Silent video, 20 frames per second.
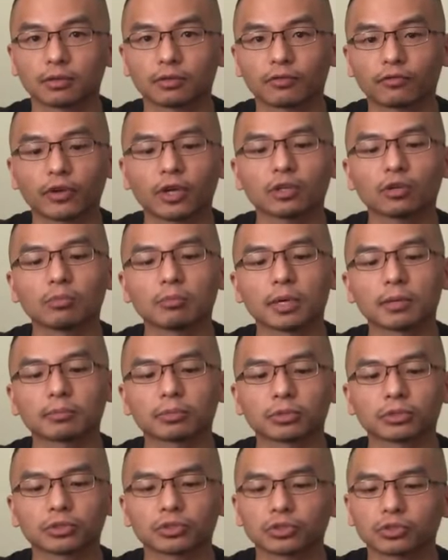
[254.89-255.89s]
fellow
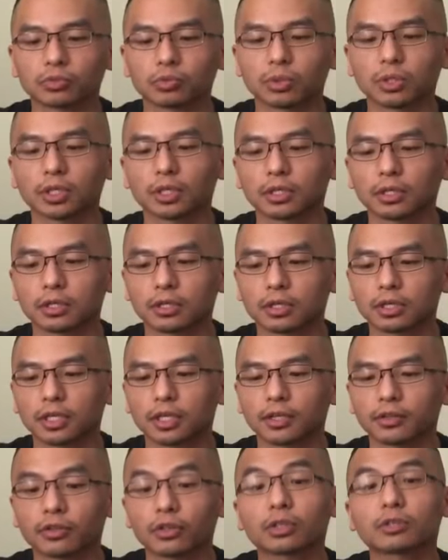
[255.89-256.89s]
members with
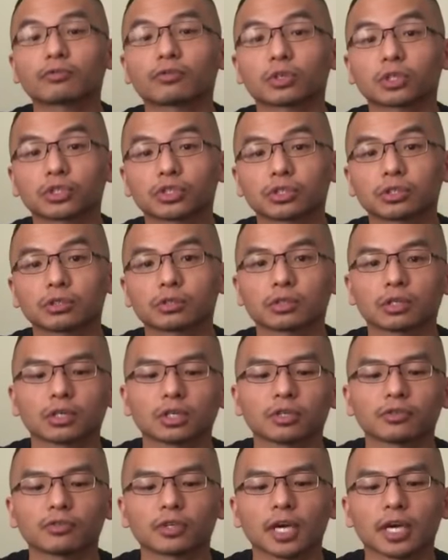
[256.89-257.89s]
their versions
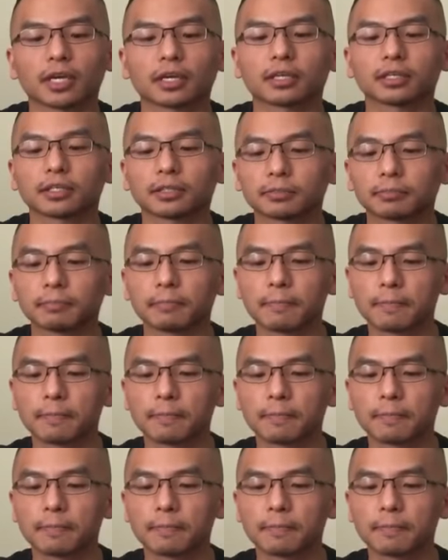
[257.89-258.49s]
of the Aeon,